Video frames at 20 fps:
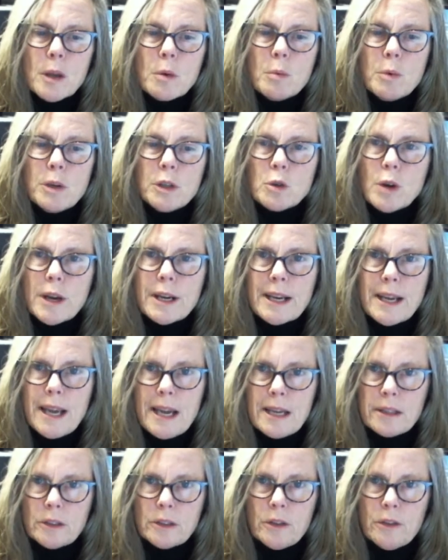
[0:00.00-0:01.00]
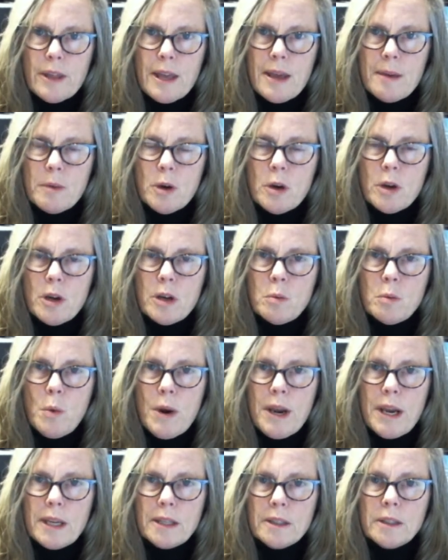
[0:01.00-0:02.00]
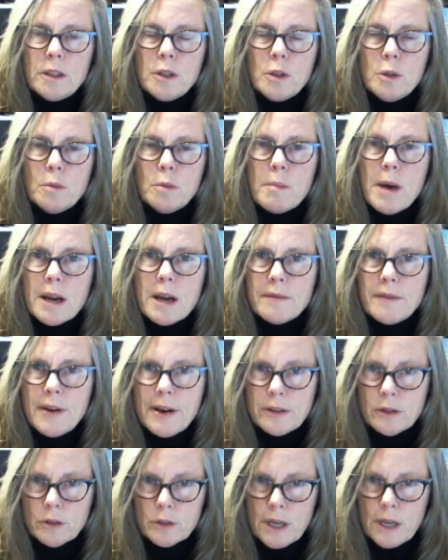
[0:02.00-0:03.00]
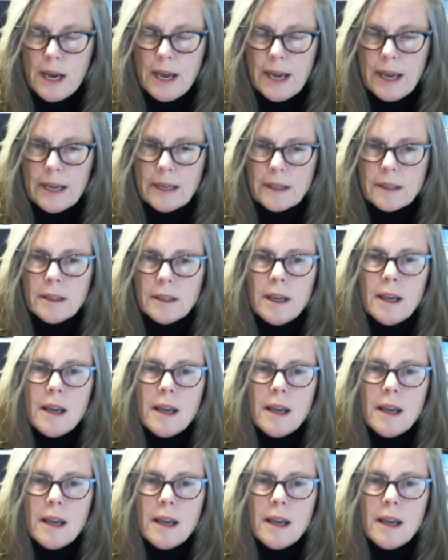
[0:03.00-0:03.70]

We try to counsel them on ways to modify their diet,